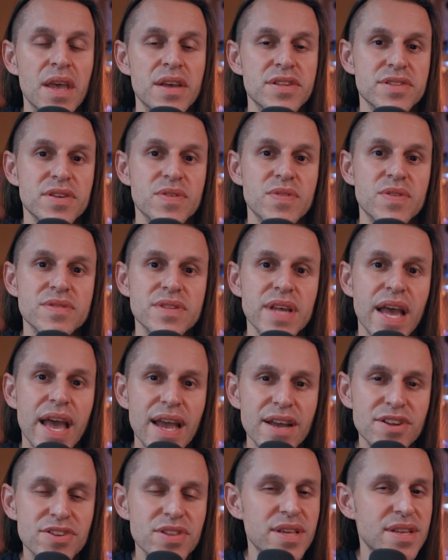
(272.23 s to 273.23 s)
So there's
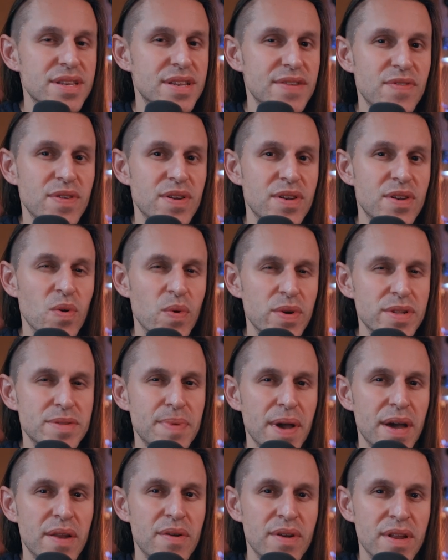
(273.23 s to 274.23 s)
actually a different noise
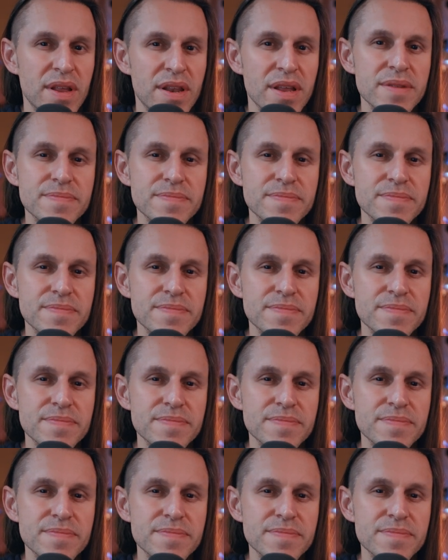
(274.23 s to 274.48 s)
pattern in